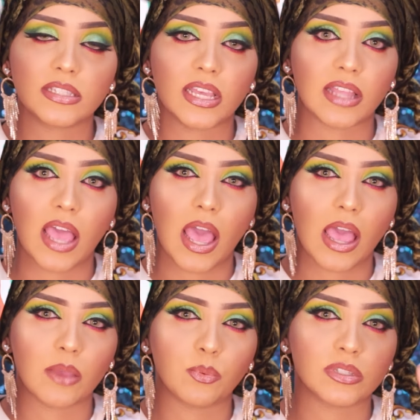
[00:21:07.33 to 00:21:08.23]
then
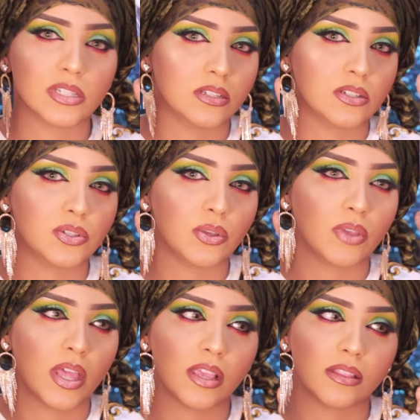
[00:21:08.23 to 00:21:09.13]
I would suggest you
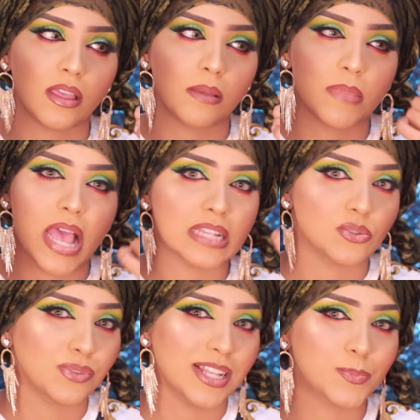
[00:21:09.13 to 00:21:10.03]
getting them as
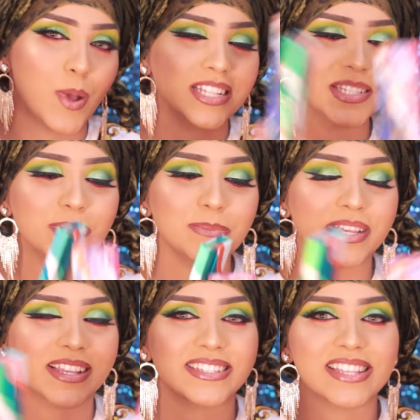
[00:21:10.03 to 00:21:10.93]
soon as possible,
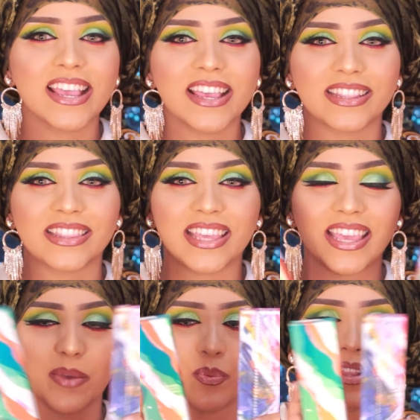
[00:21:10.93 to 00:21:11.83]
because
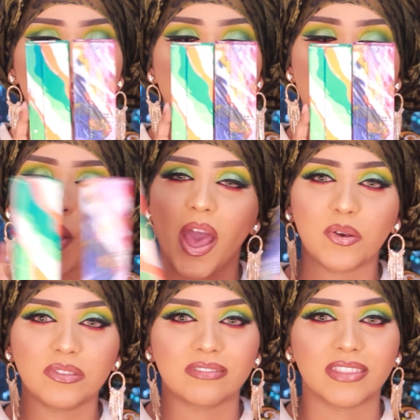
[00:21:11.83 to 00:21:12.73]
they will go out.